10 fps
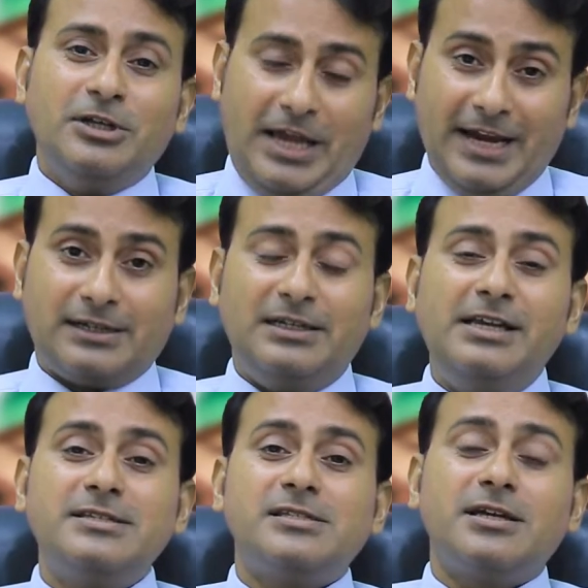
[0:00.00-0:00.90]
At
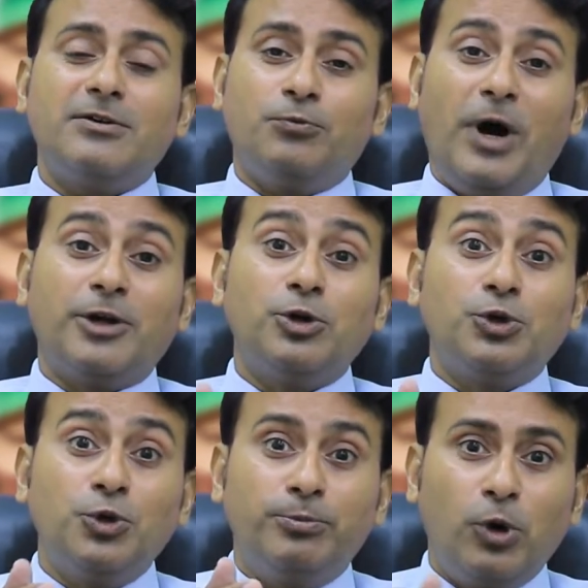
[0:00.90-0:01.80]
least one or
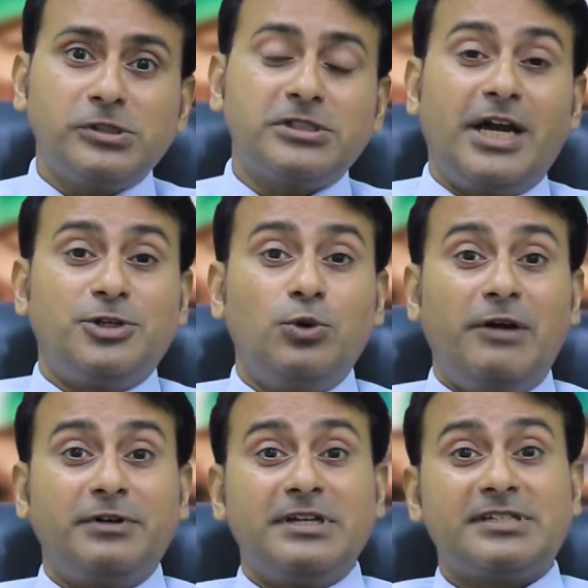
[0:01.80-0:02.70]
two books that you
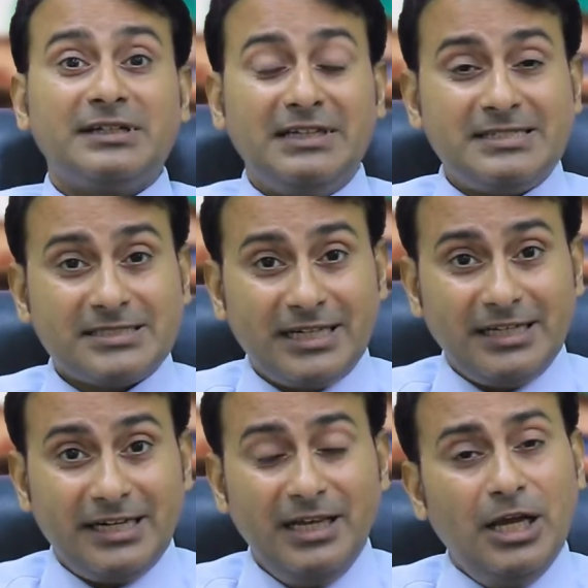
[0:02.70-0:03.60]
have recently
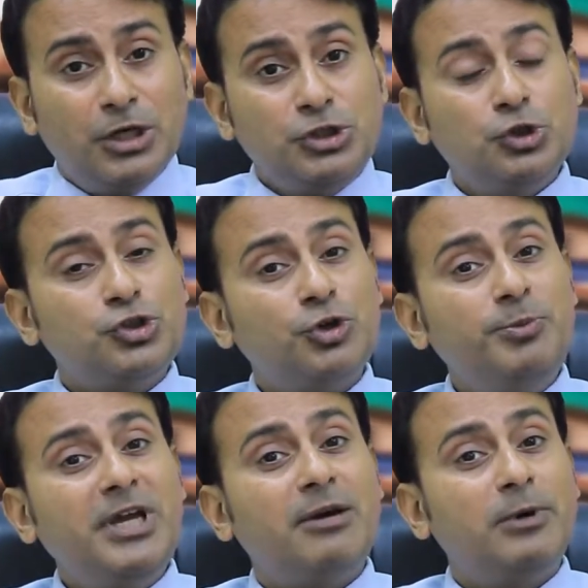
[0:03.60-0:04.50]
studied, you should
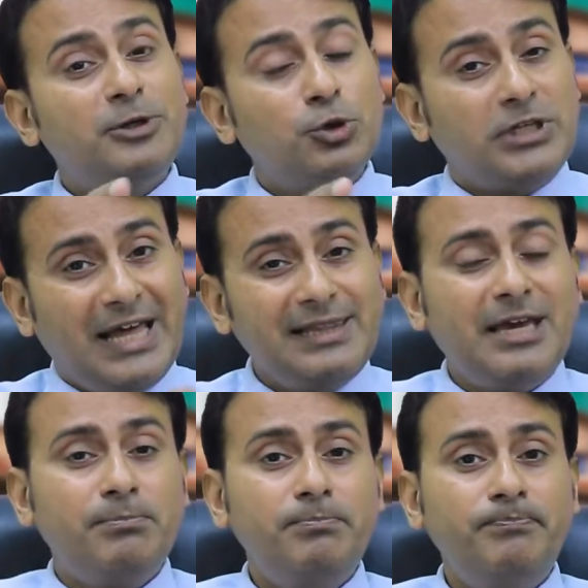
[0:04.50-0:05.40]
be able to tell
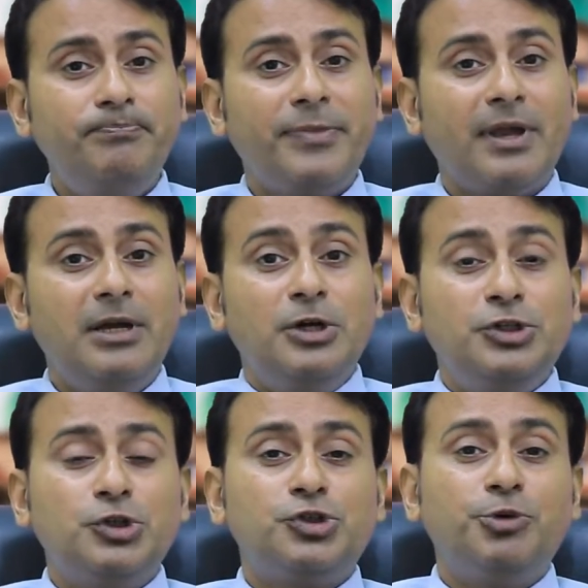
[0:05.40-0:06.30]
them.
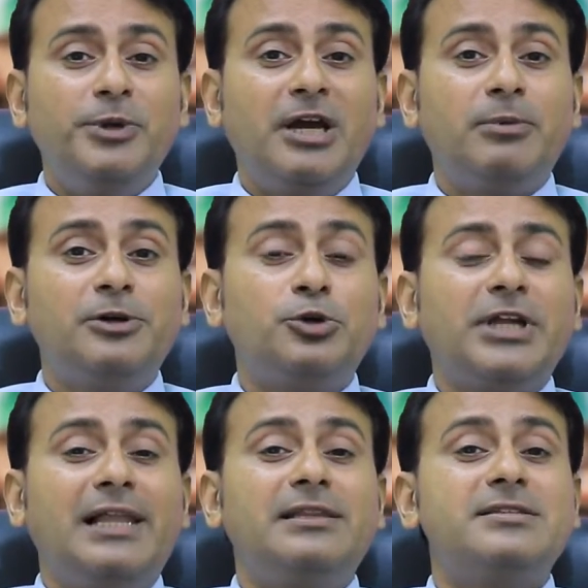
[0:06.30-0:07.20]
You should be able to
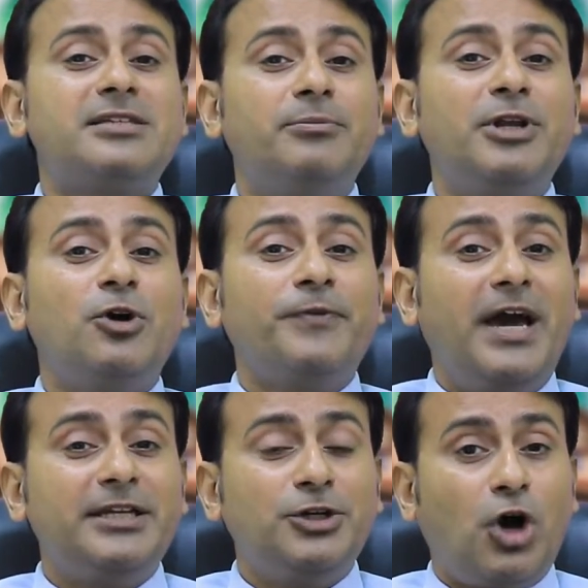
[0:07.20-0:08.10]
tell the summary of
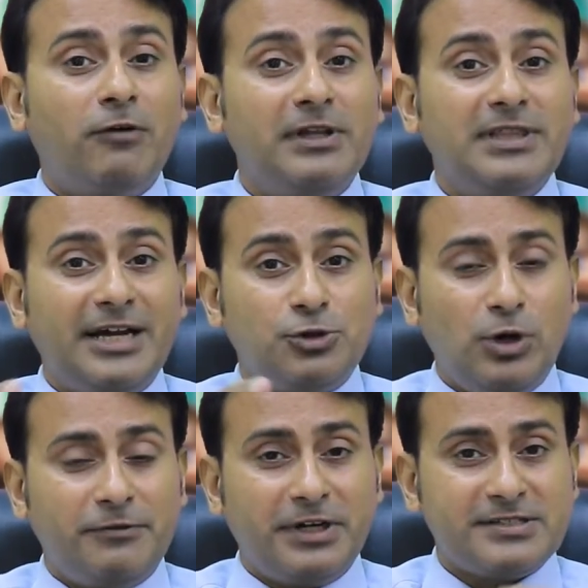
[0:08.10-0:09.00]
any novel that you
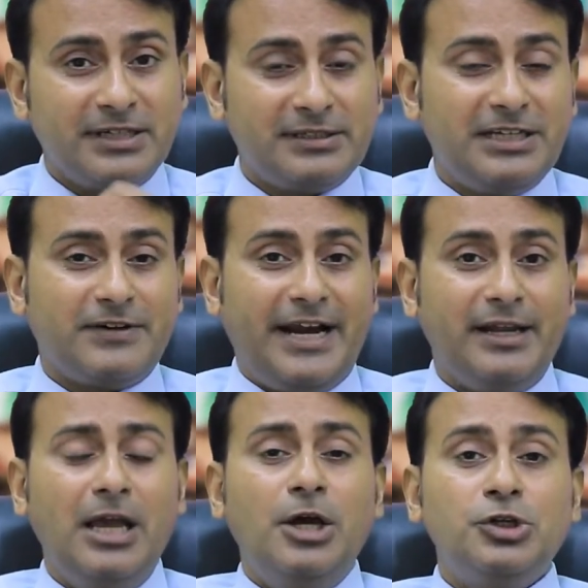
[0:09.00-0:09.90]
have recently
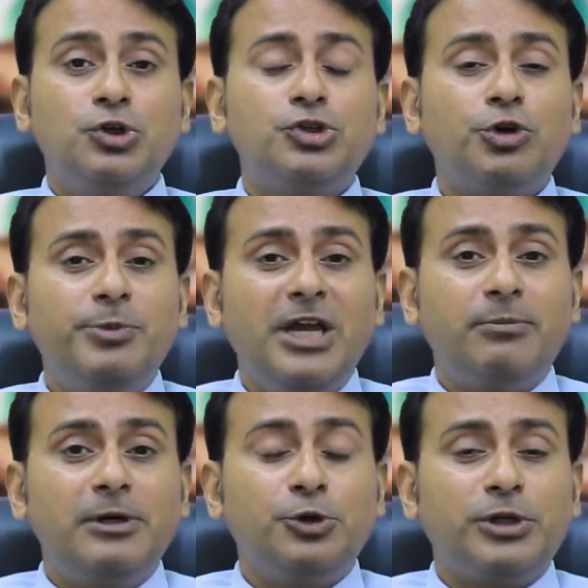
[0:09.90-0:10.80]
read. You should be
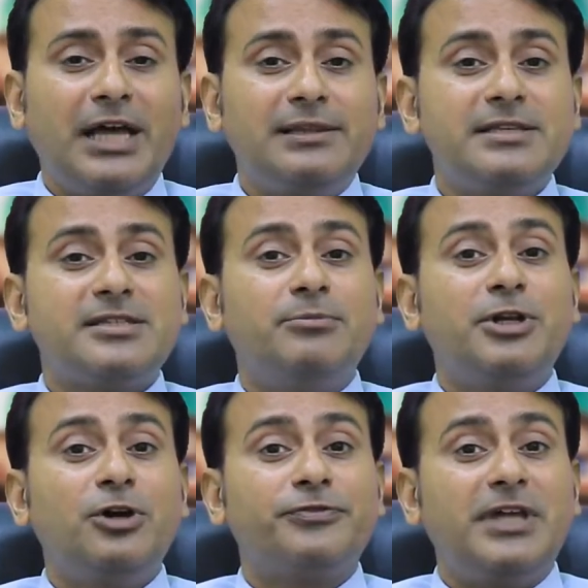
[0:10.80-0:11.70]
able to tell the
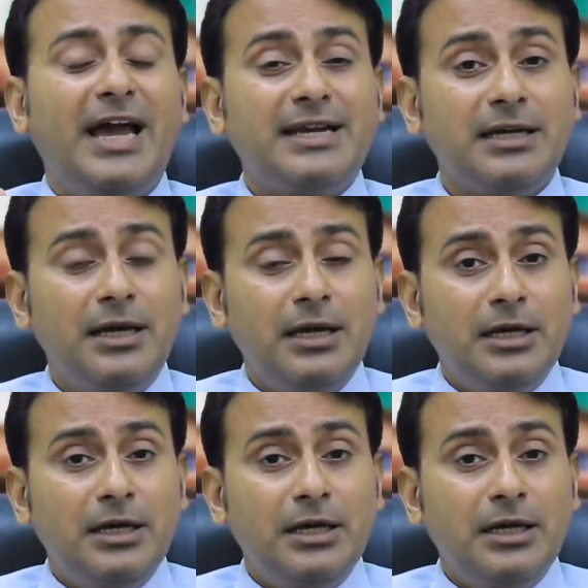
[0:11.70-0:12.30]
summary of that,